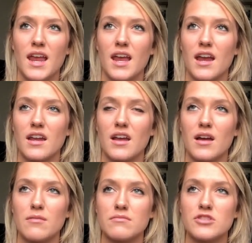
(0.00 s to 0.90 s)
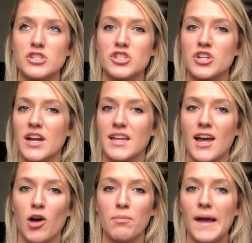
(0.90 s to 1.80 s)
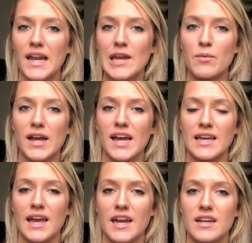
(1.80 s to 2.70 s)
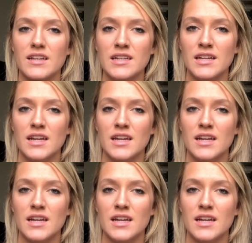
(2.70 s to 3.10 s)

And just trying to help any way I can.